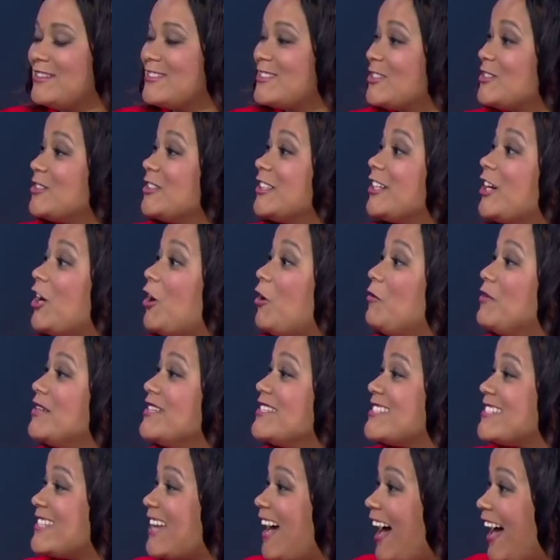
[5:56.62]
certainly
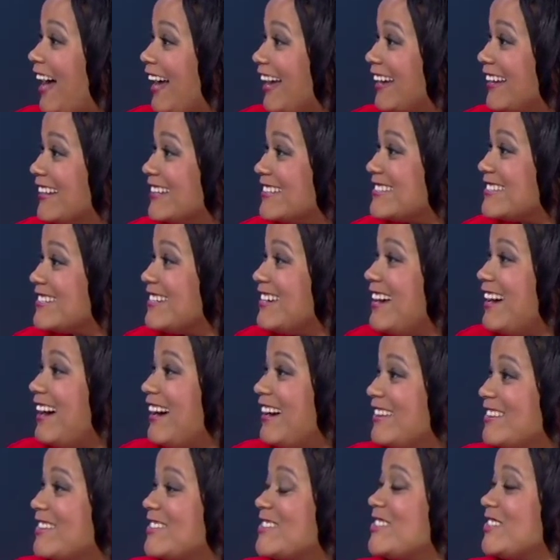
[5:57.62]
coincides
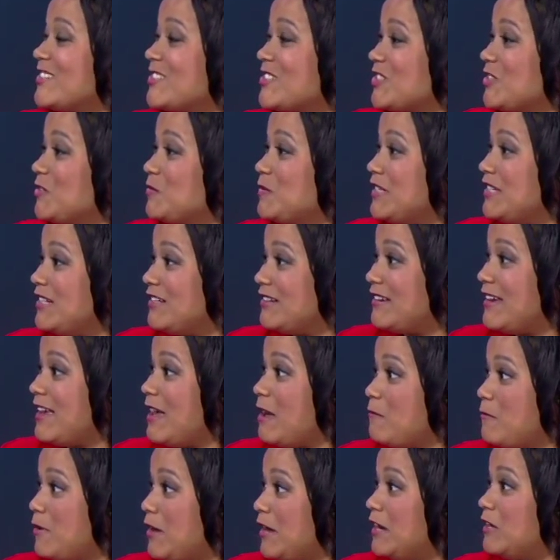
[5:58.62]
uh, the social media
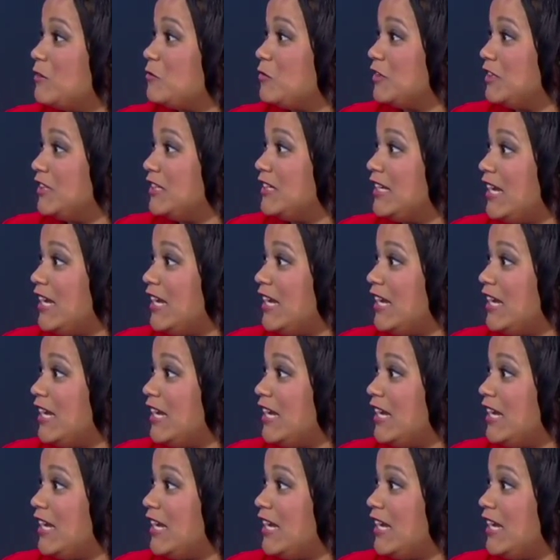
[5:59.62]
campaign really